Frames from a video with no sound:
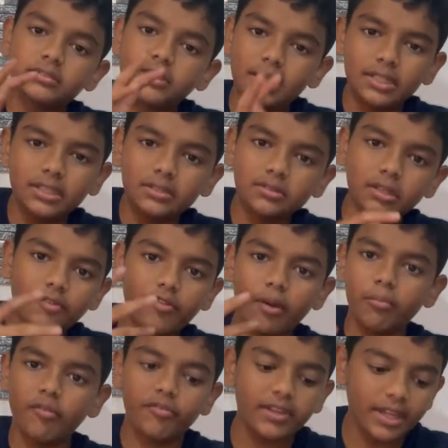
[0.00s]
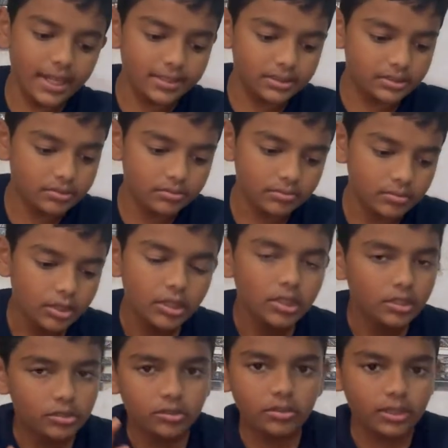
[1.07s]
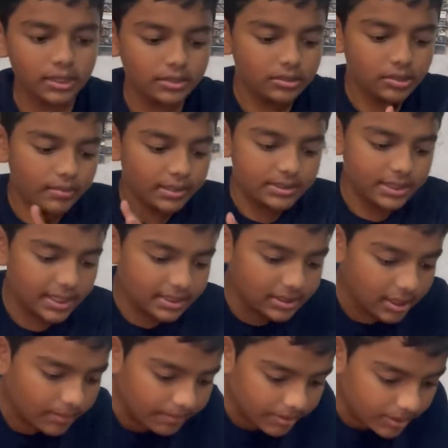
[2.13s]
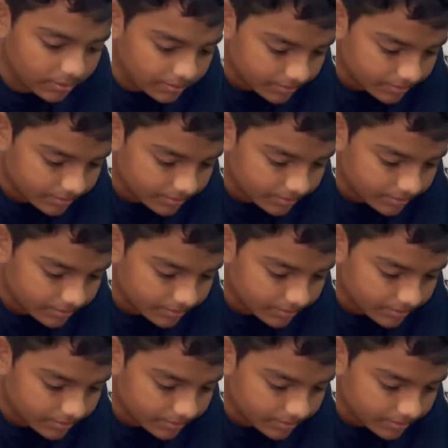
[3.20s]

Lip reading: that is a form of gas. So that's the best example.